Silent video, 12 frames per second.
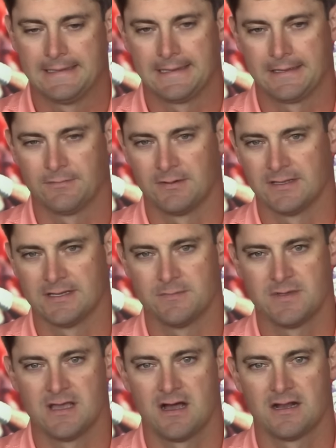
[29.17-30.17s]
And really, to
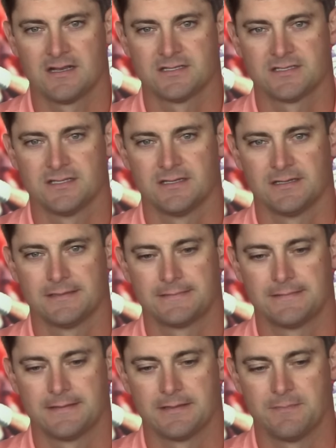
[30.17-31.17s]
be honest, the
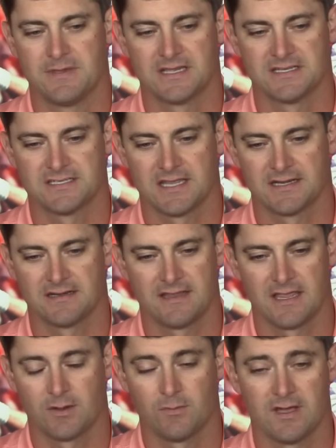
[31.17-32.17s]
the biggest thing to
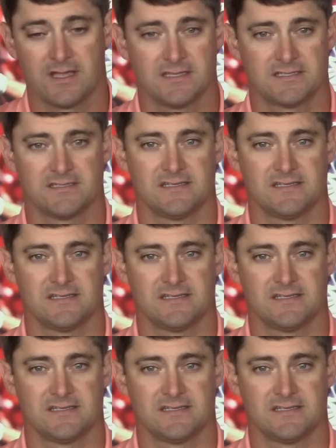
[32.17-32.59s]
take away is,